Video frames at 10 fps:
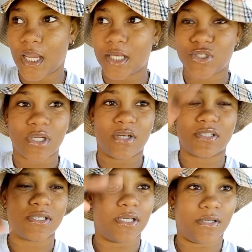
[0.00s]
so it just
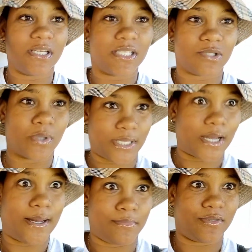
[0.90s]
this is what
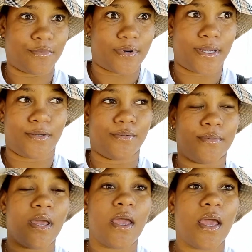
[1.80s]
happened to me right now
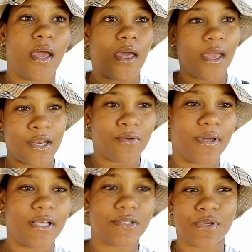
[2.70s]

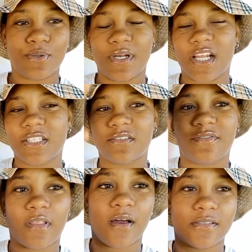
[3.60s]
anyways we're doing a little
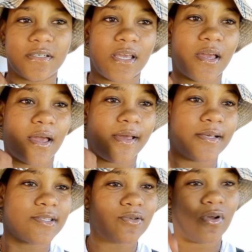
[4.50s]
vlog today
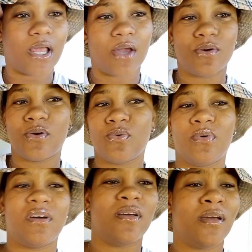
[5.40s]
guys so like i don't
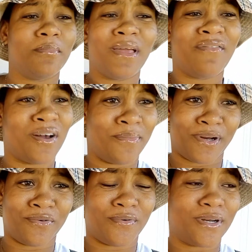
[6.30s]
know if i go on
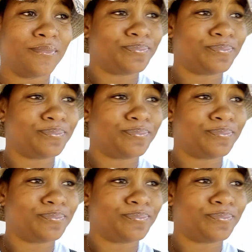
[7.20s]
the road